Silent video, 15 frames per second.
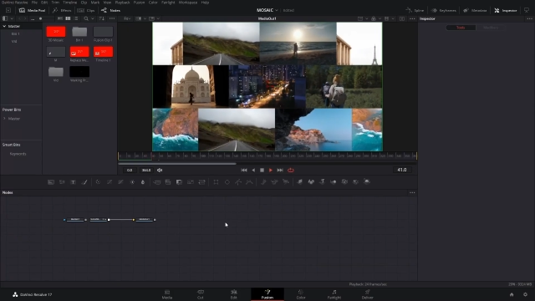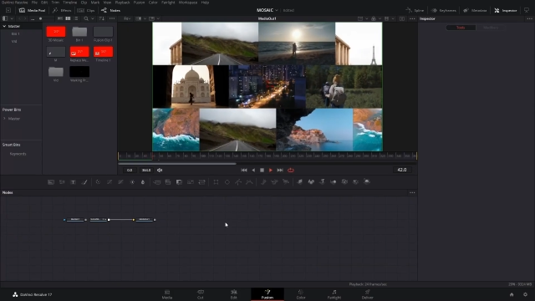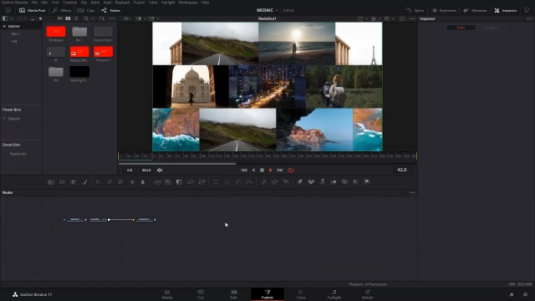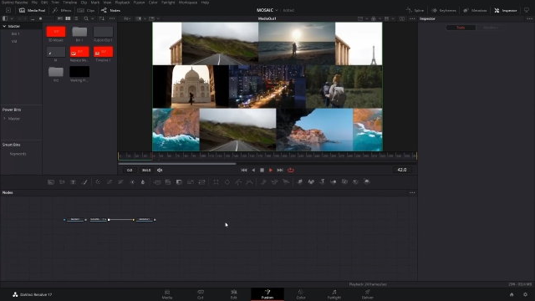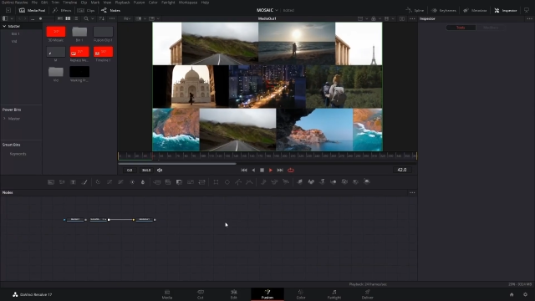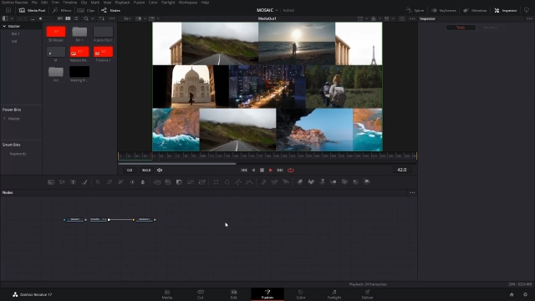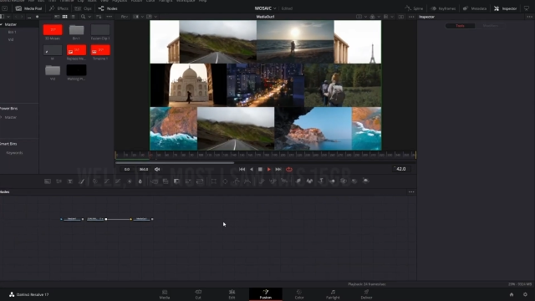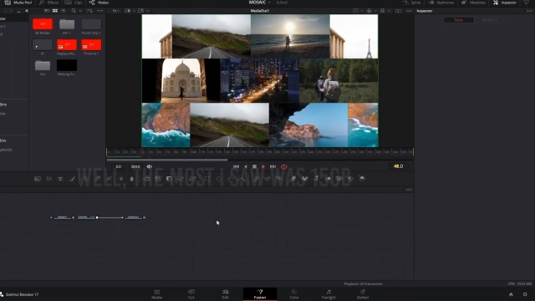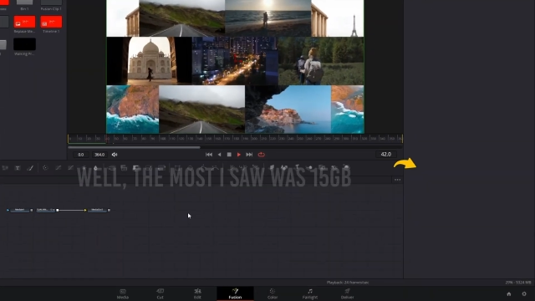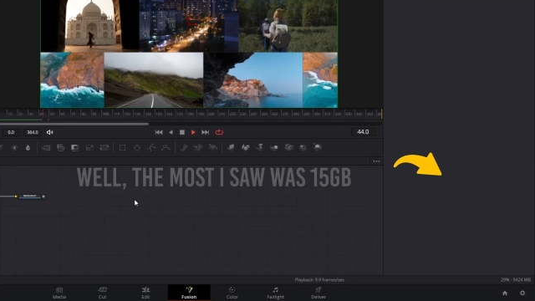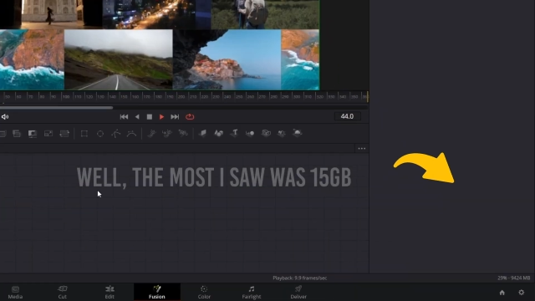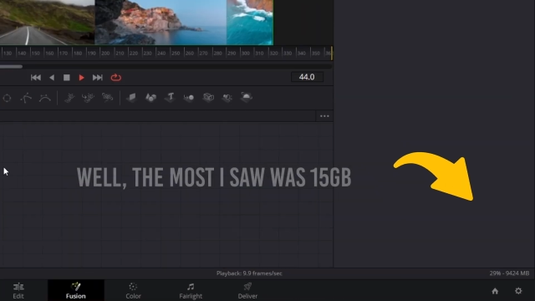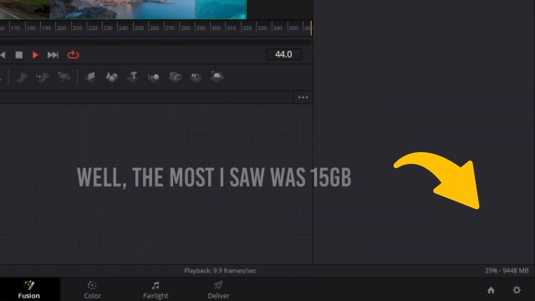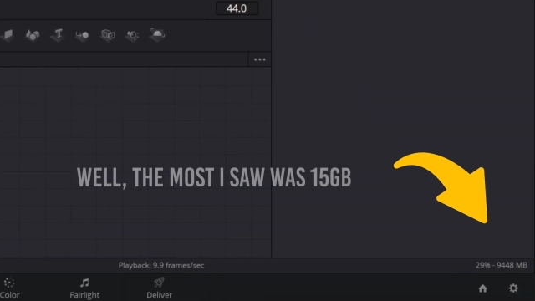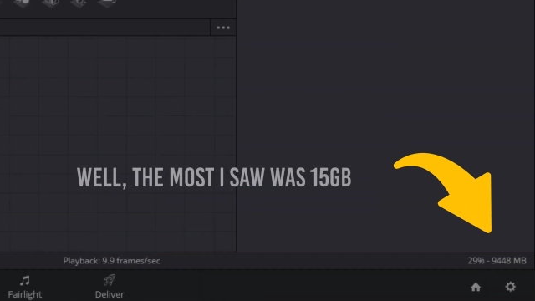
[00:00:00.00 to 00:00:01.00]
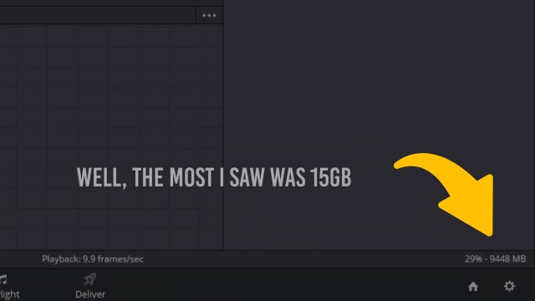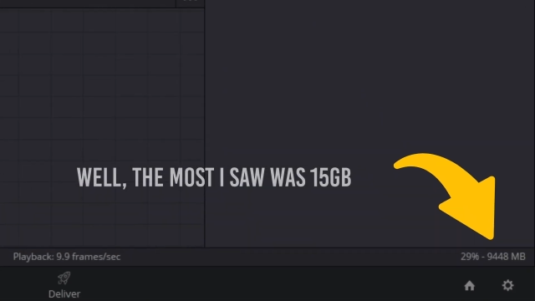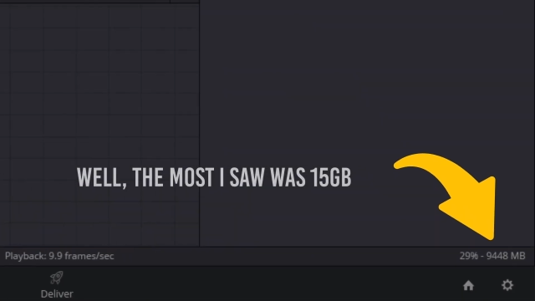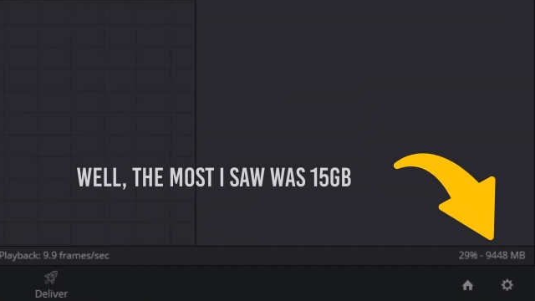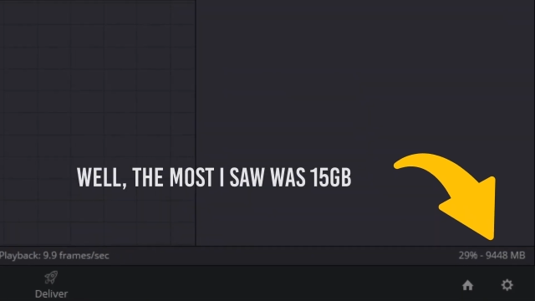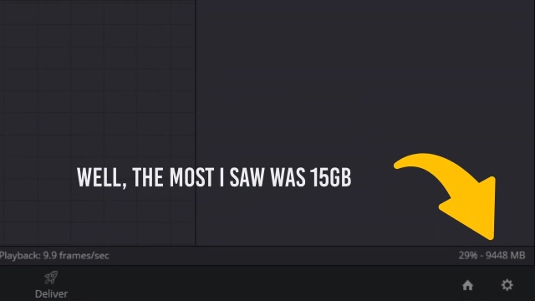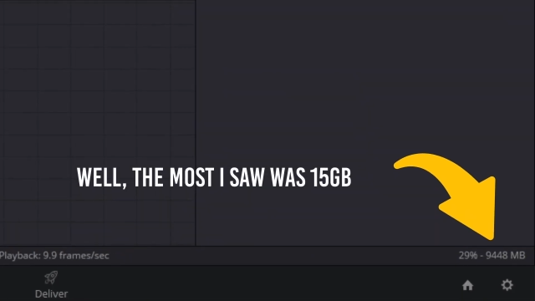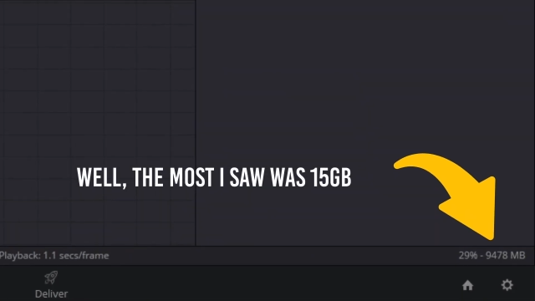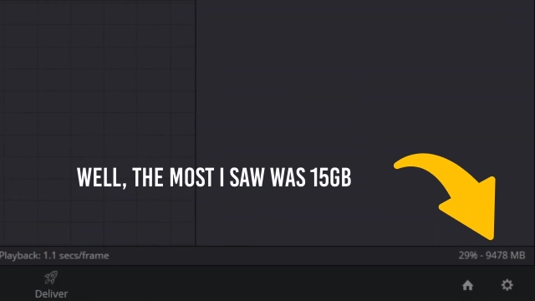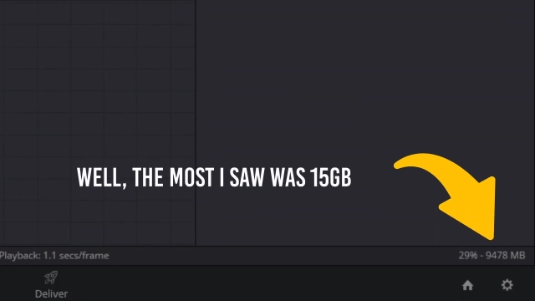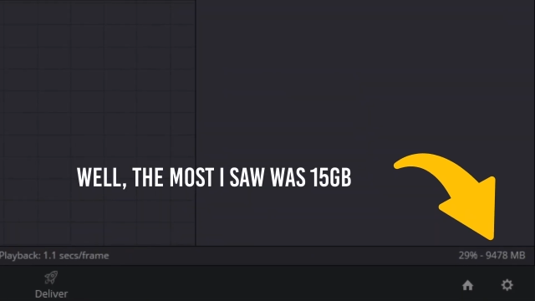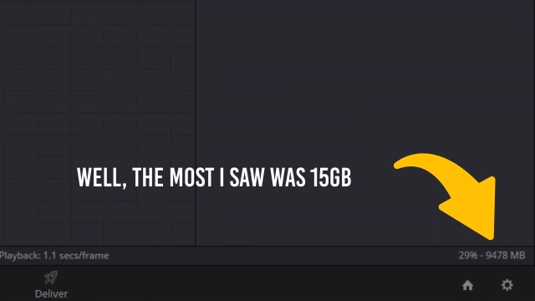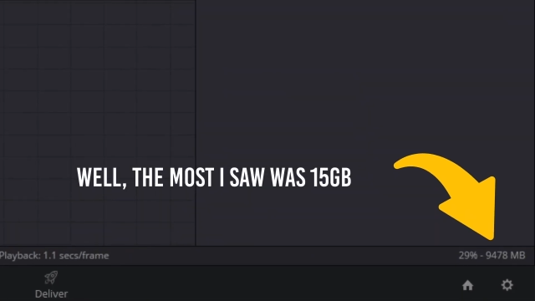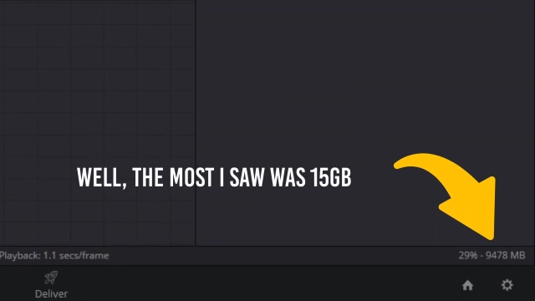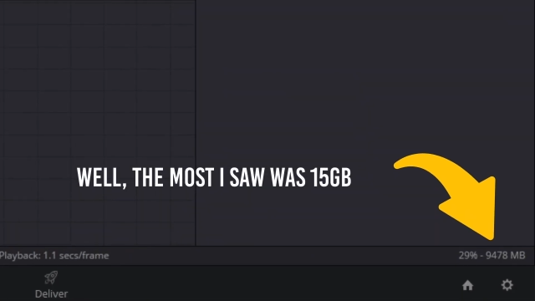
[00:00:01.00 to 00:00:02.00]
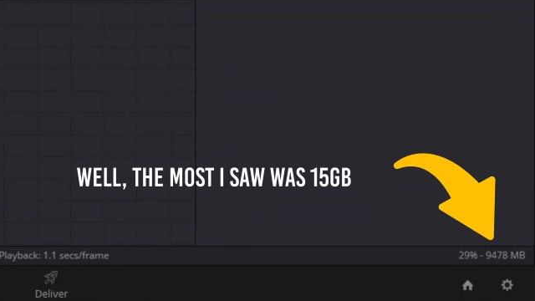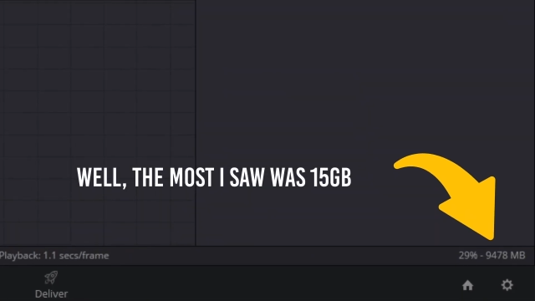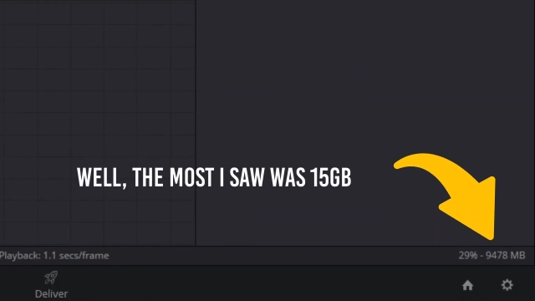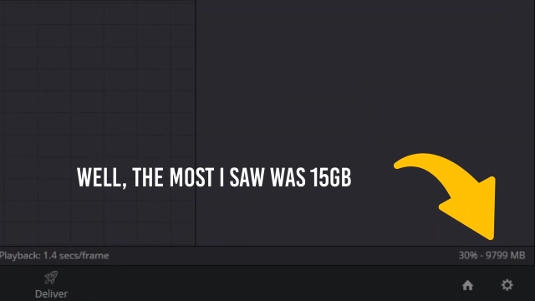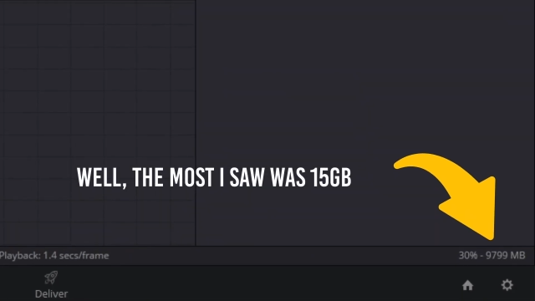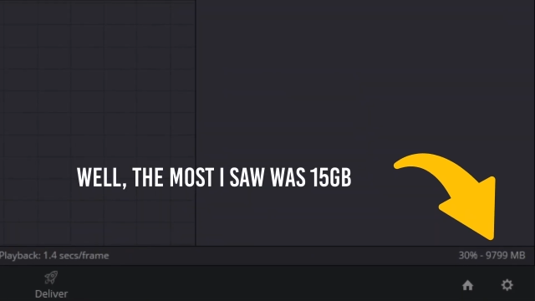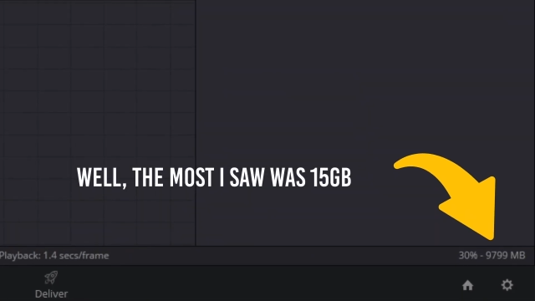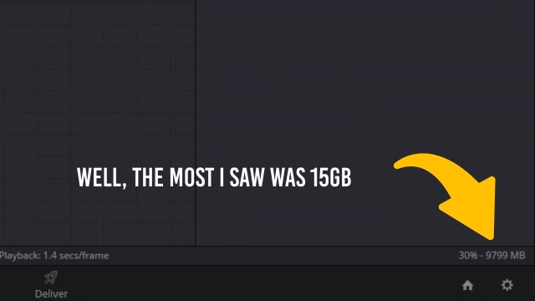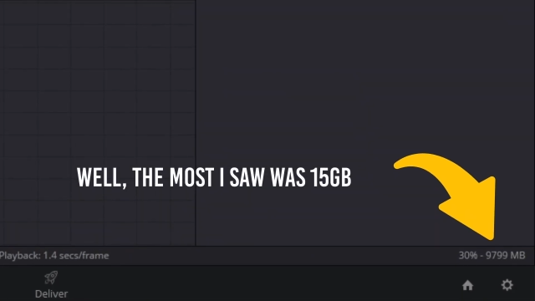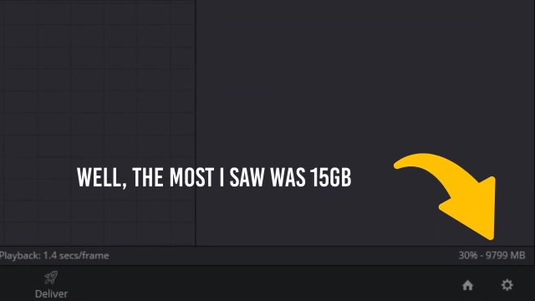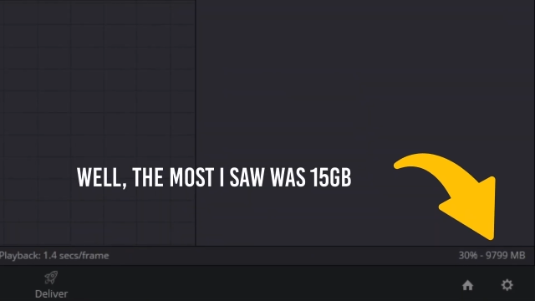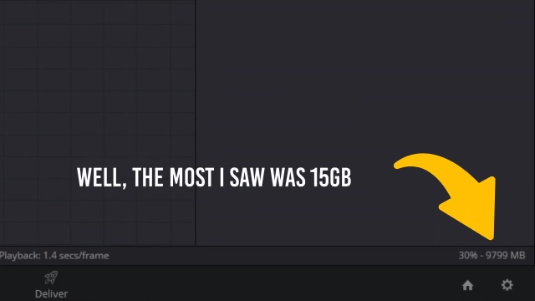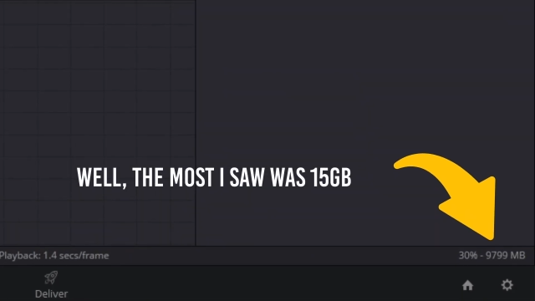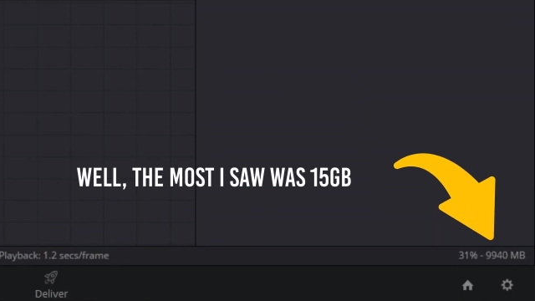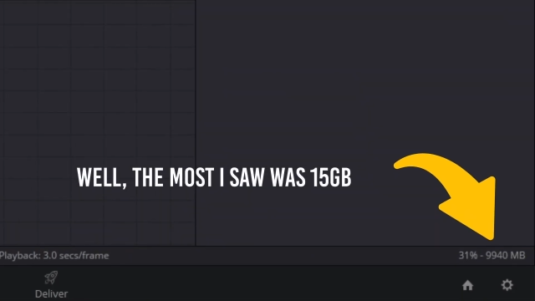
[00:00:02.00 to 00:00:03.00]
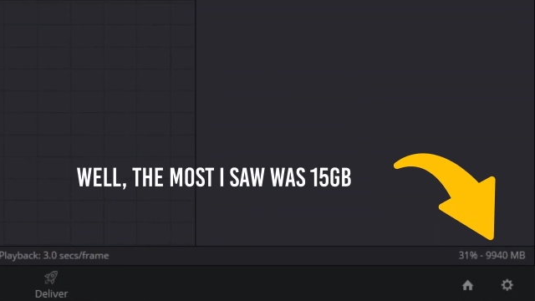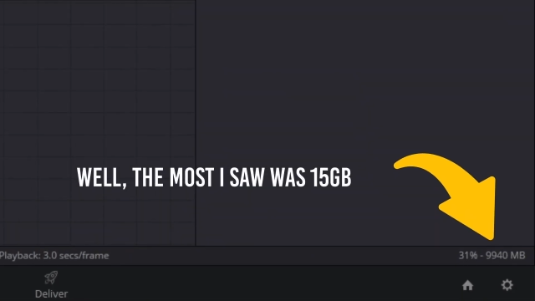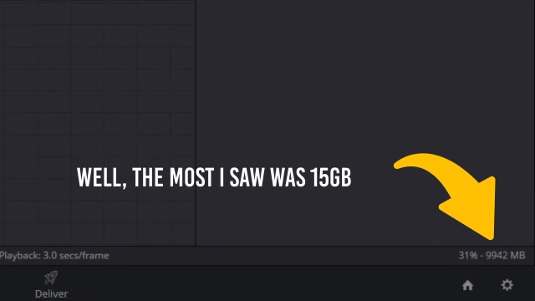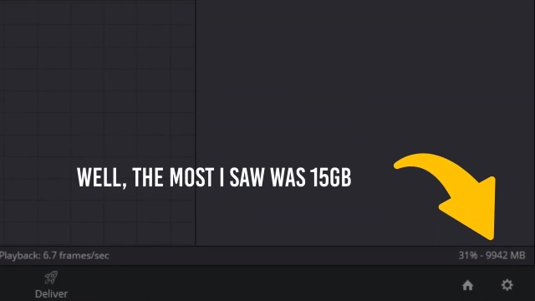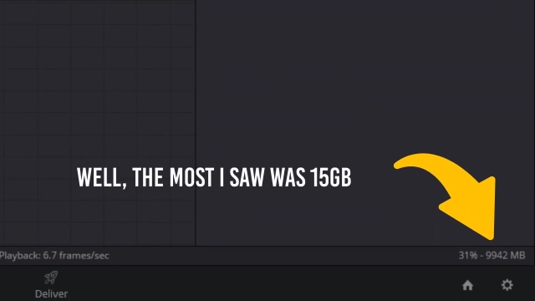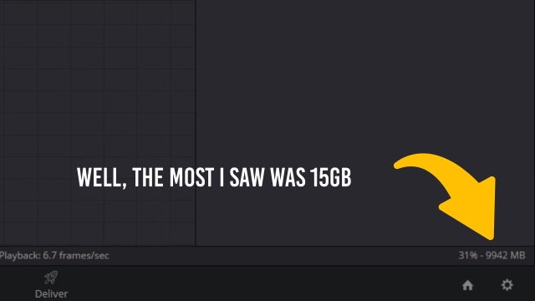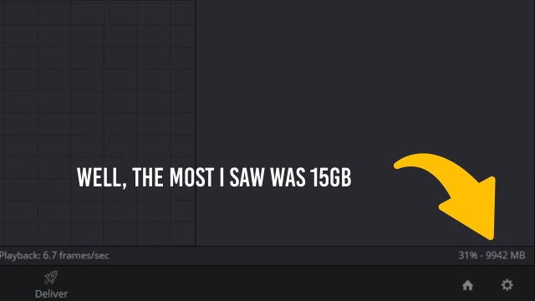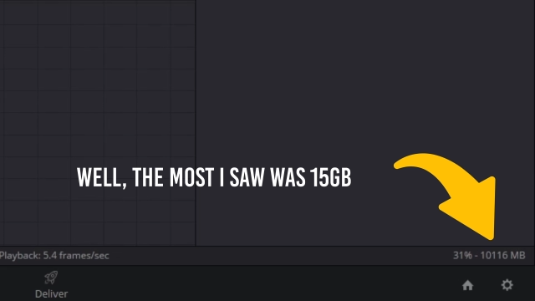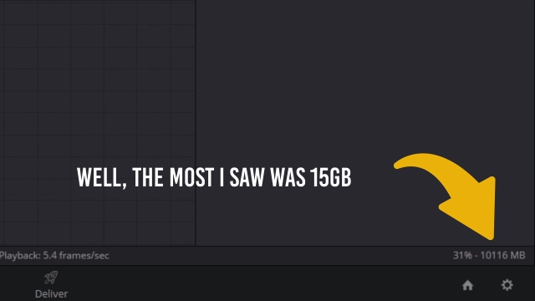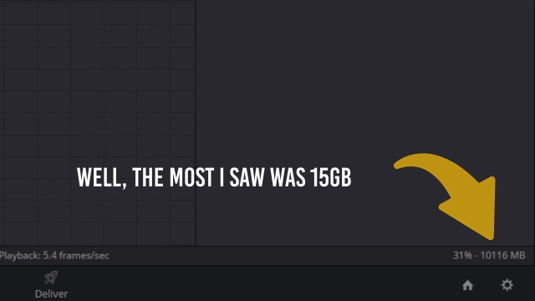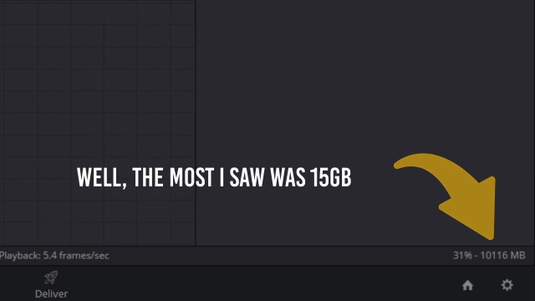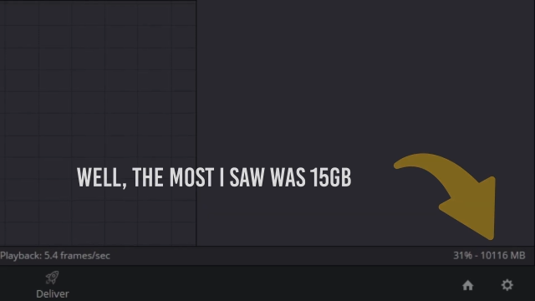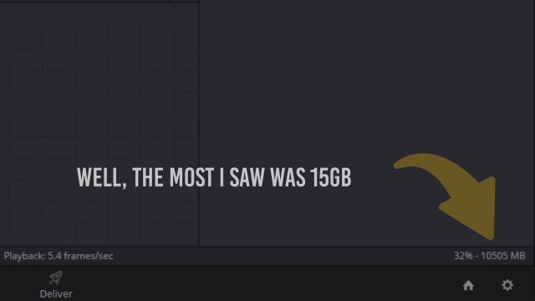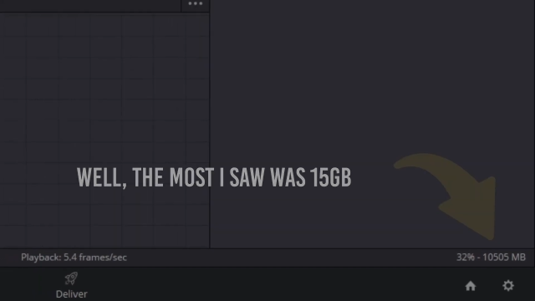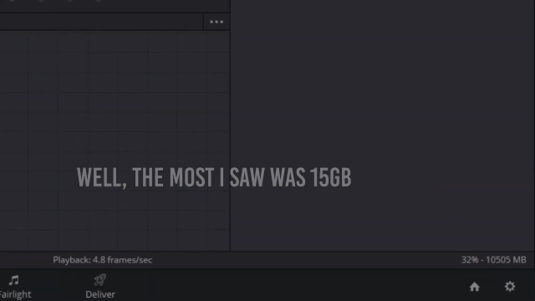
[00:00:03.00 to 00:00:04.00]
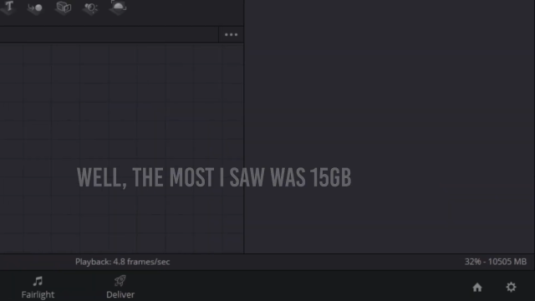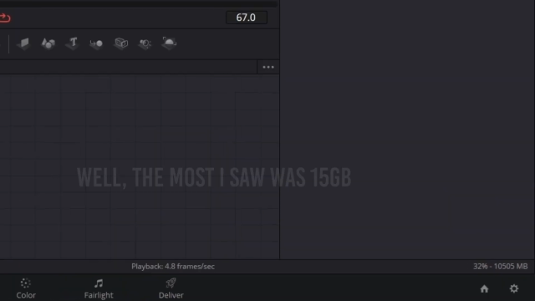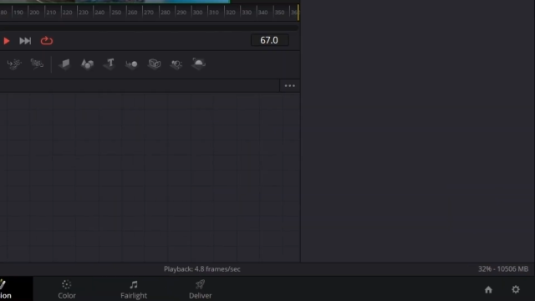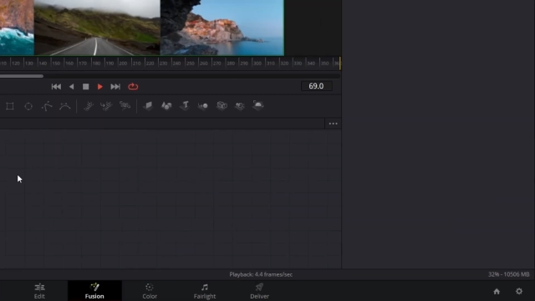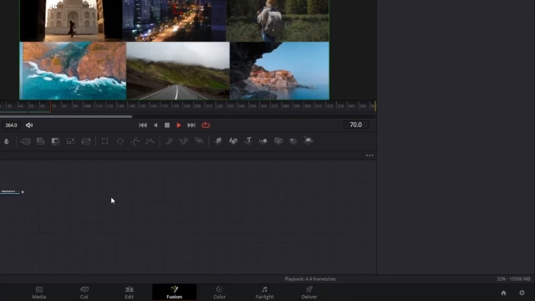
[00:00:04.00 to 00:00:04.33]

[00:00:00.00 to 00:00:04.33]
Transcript: (no speaker visible)